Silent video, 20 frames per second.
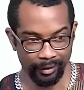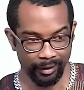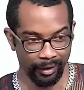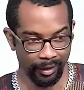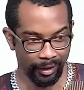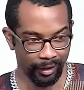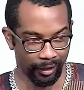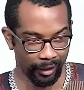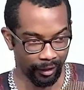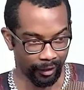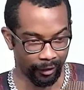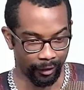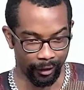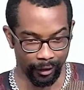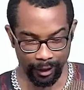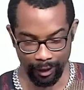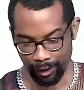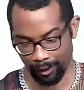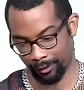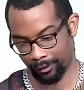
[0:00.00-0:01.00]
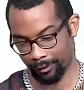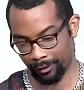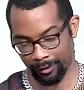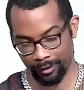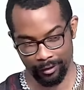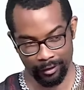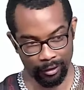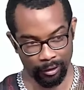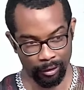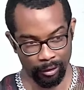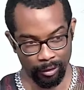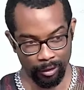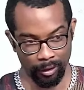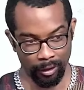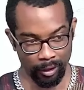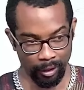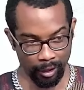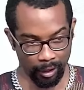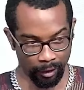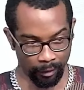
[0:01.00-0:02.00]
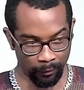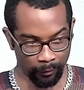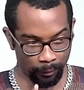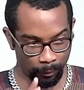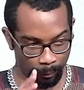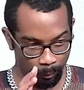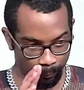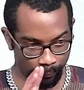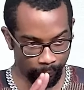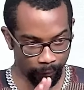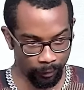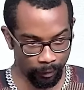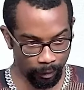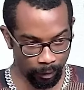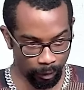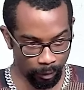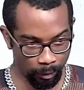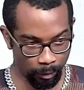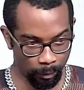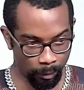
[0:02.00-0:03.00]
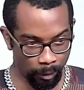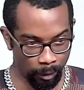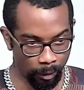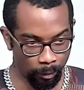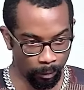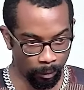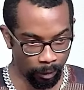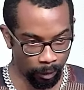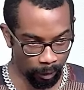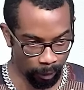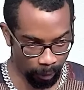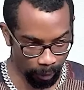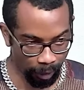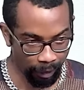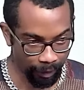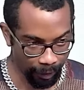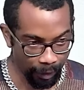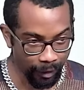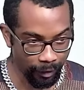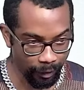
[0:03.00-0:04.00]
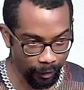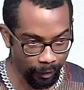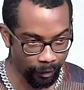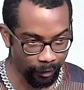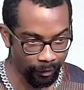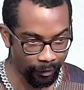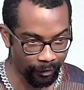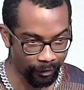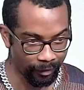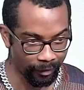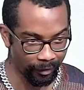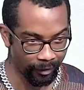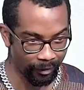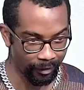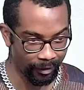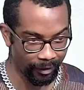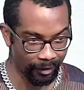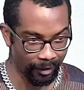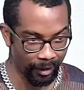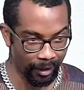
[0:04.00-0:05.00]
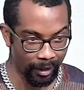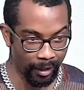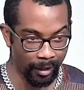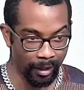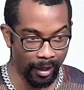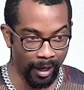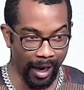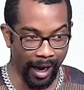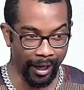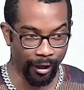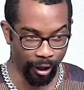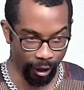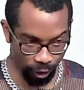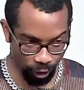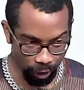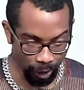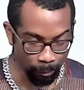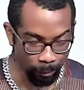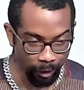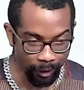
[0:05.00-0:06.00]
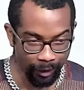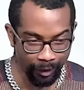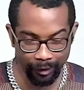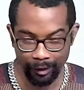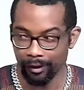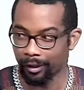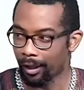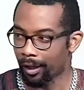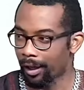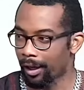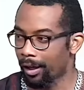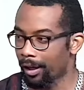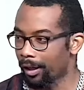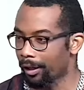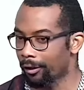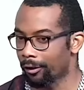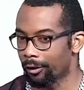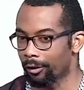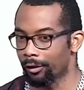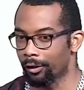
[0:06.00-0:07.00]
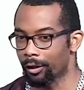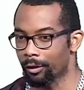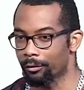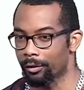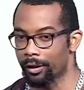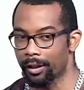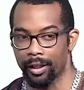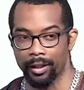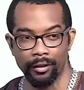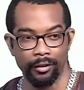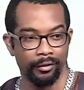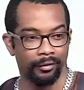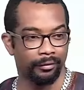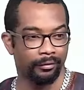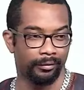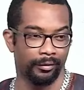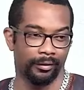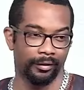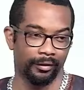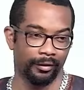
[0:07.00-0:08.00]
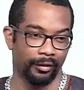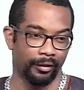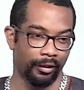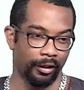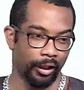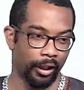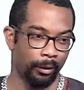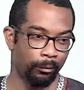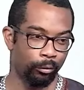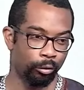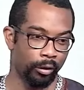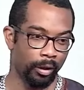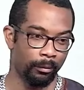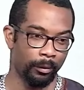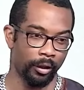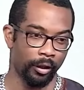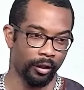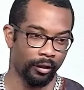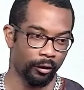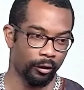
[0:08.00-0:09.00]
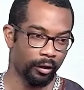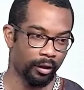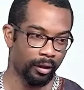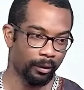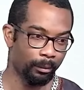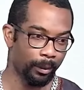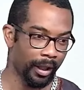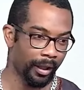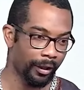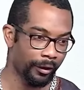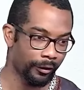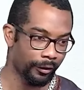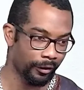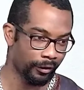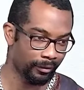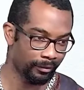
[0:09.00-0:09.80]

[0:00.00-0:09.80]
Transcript: Yeah, yeah, you're the youngest, and you're a shepherd. Good luck with that. Keep dreaming, you're not going to the palace.